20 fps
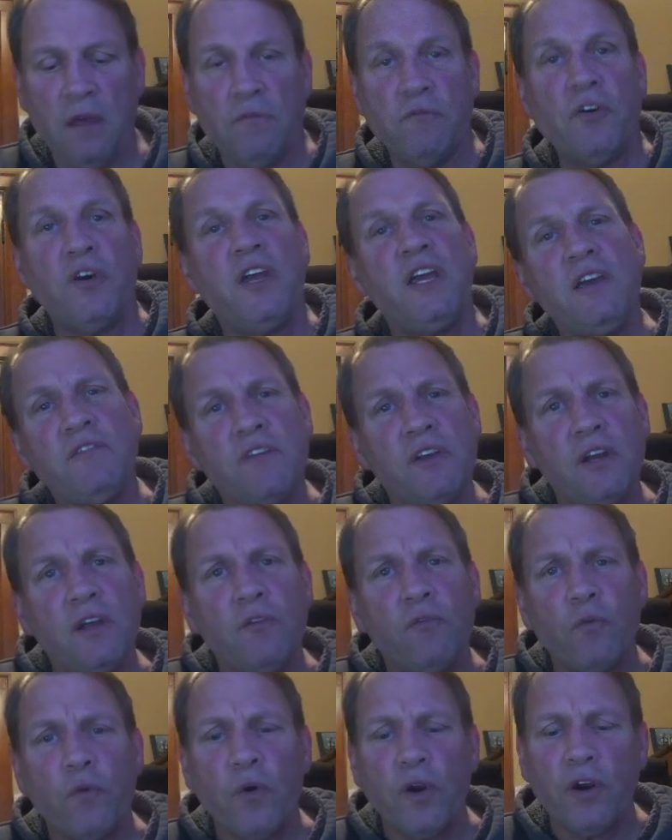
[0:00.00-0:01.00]
For even
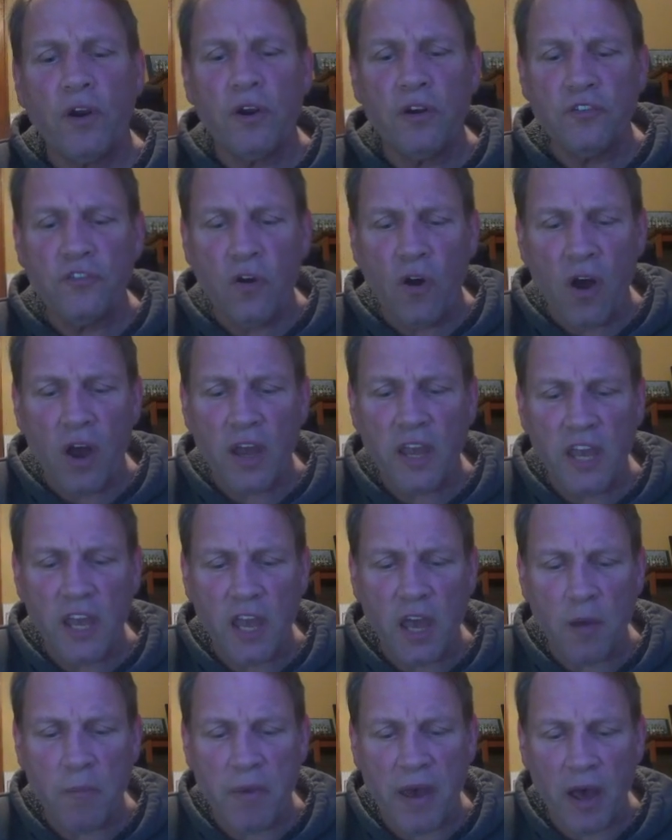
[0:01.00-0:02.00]
if we're
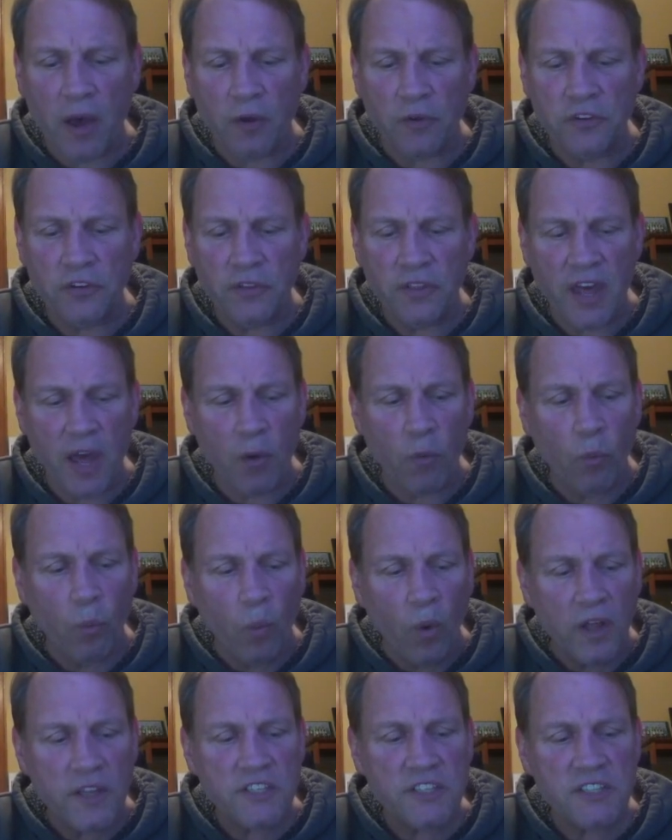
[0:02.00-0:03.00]
talking about that
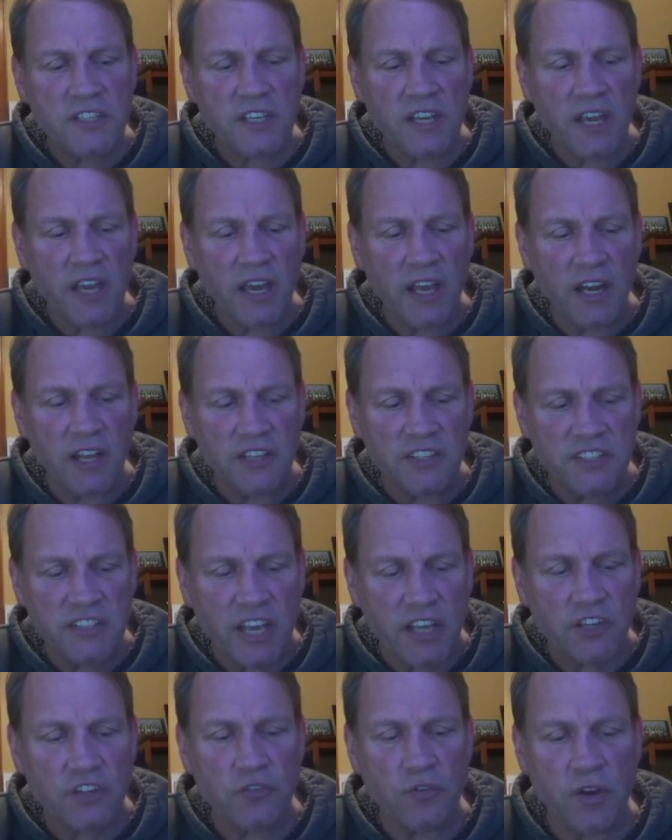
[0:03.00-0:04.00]
once in a
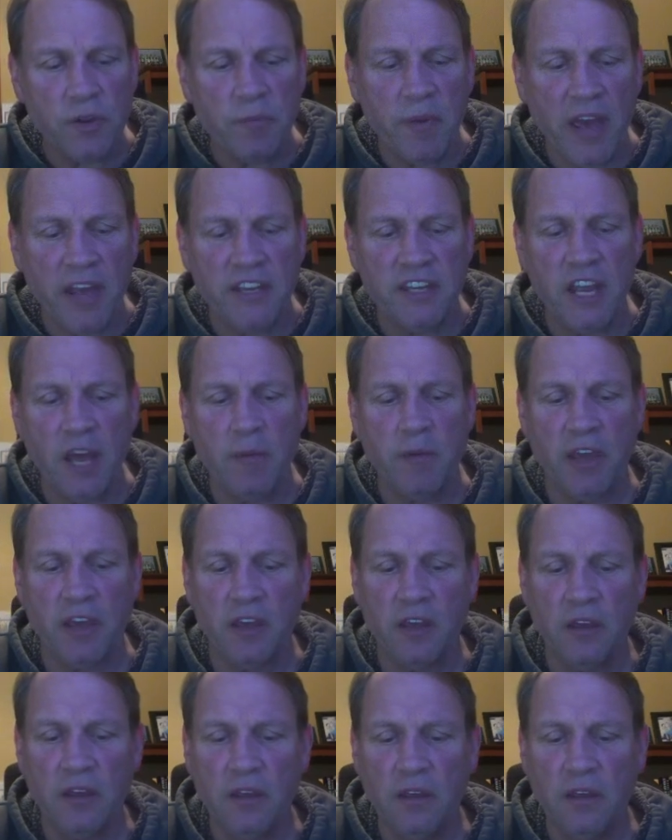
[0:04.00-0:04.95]
century pandemic,